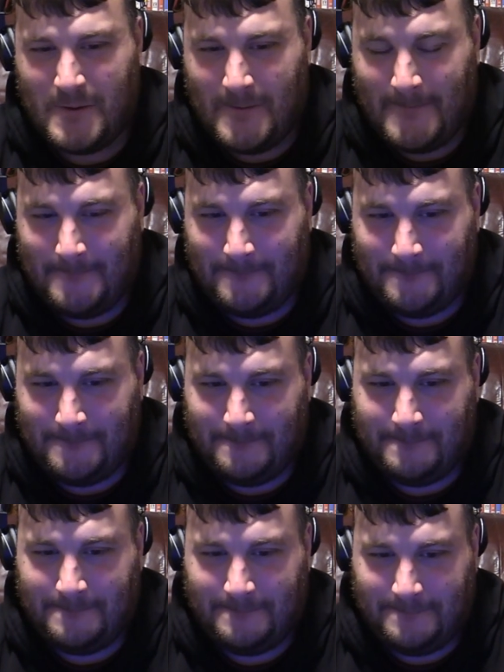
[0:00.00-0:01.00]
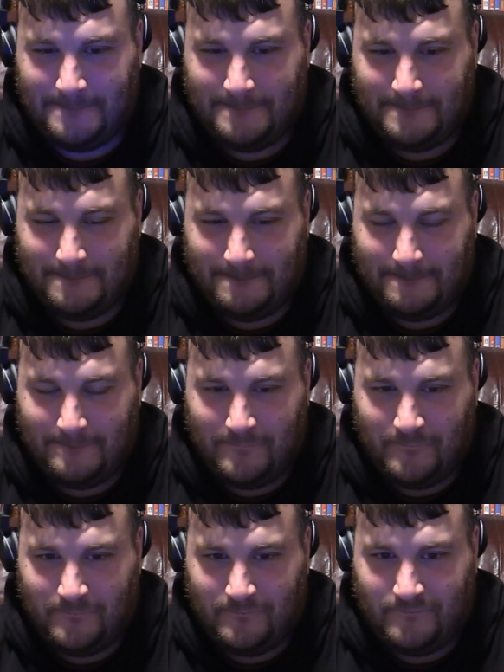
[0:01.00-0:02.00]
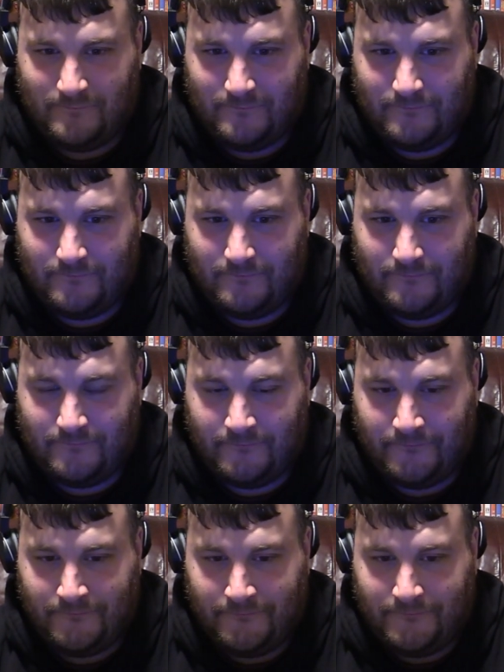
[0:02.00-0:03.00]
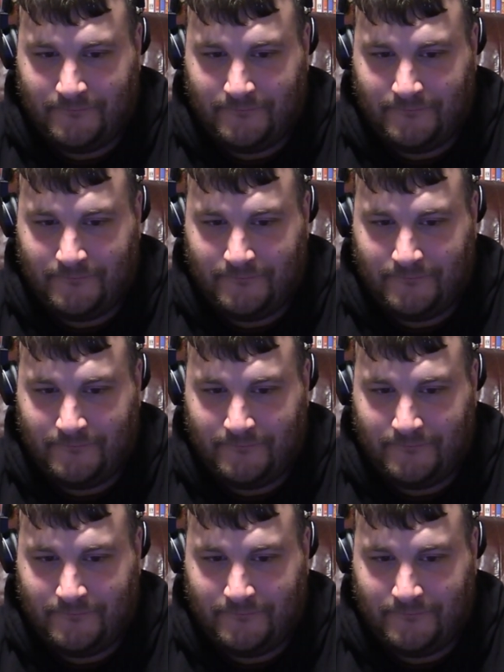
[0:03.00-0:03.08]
[no speech]